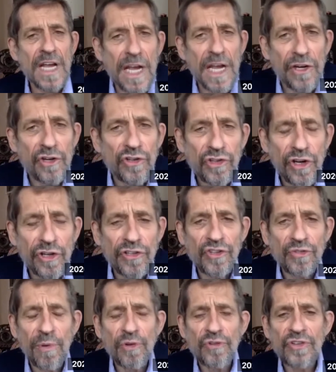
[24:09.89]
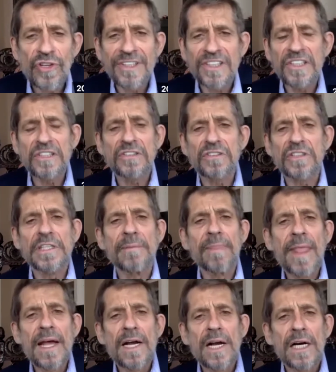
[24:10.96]
And you saw this most clearly
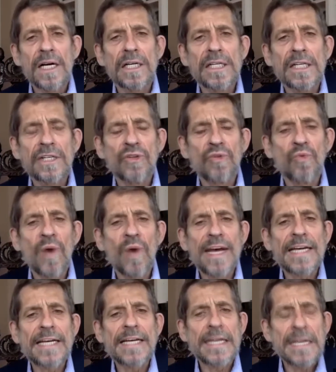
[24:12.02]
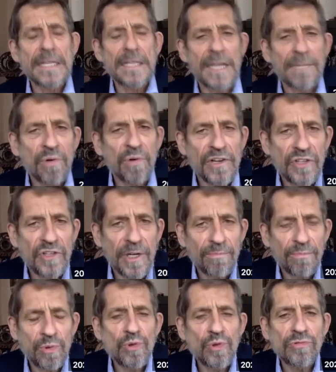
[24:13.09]
in the way that President
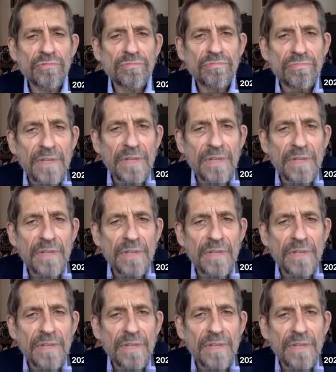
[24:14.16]
Putin